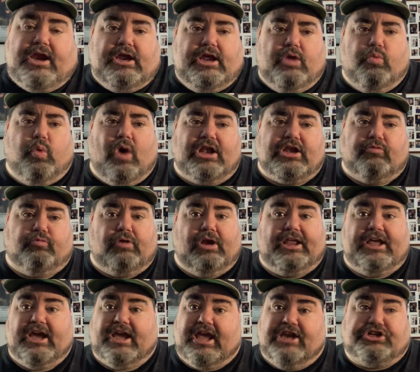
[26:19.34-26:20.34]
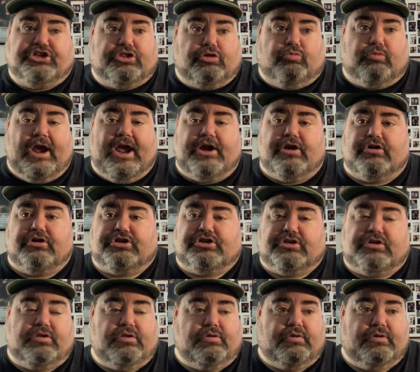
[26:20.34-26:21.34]
it wasn't really against the
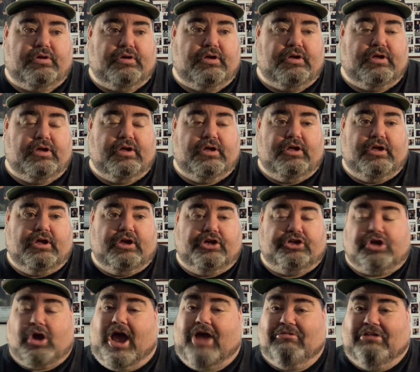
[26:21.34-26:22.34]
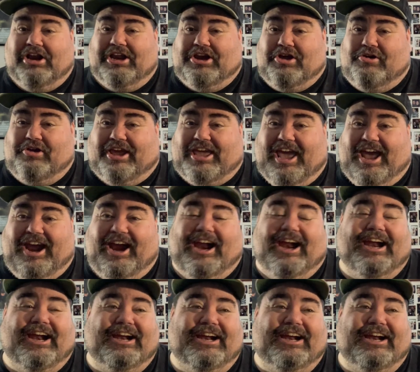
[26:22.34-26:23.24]
Raiders, so I really don't care.